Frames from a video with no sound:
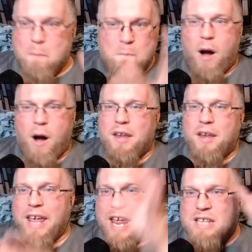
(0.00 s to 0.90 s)
But
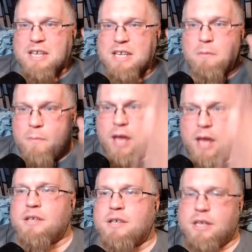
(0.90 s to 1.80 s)
it's an
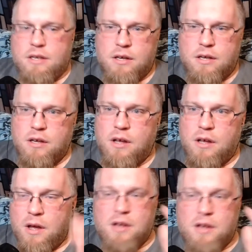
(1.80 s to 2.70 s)
amazing
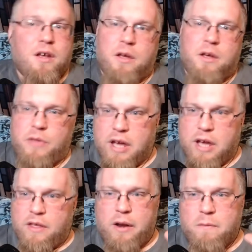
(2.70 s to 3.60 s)
thing in
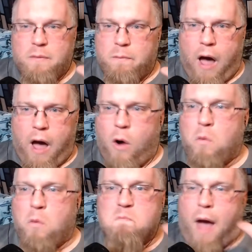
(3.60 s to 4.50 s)
there, and
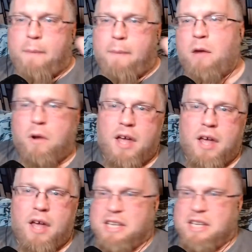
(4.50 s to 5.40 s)
how Batman
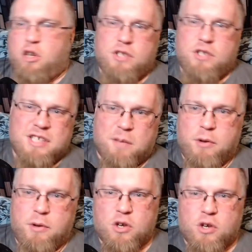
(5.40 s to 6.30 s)
realizes he can use these
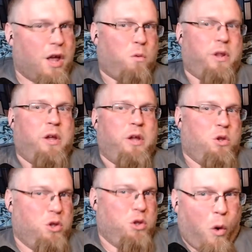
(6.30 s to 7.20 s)
computers without really
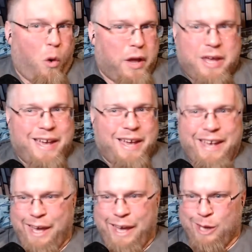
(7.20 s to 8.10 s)
knowing
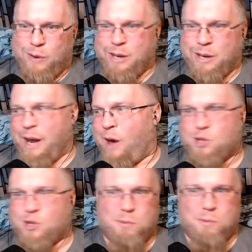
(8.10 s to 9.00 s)
he can do it, and how
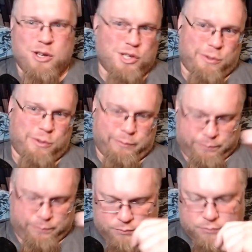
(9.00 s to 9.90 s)
Superman just
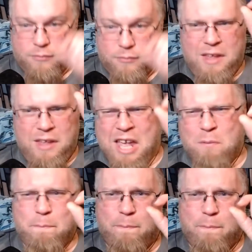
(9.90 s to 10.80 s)
had
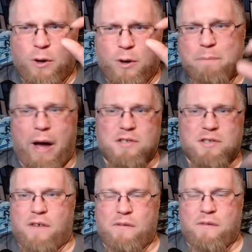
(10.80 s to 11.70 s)
a bullet bounce
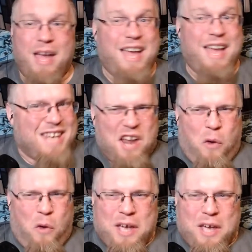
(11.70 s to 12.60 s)
off of him, not
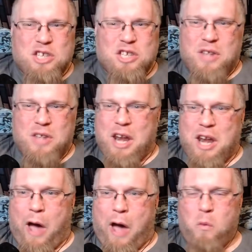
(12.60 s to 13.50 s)
knowing he can do that,
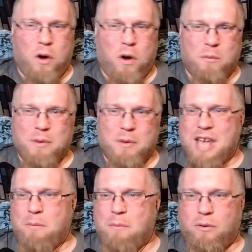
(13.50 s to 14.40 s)
and how Wonder Woman's
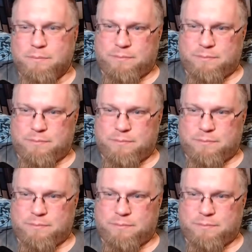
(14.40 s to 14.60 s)
able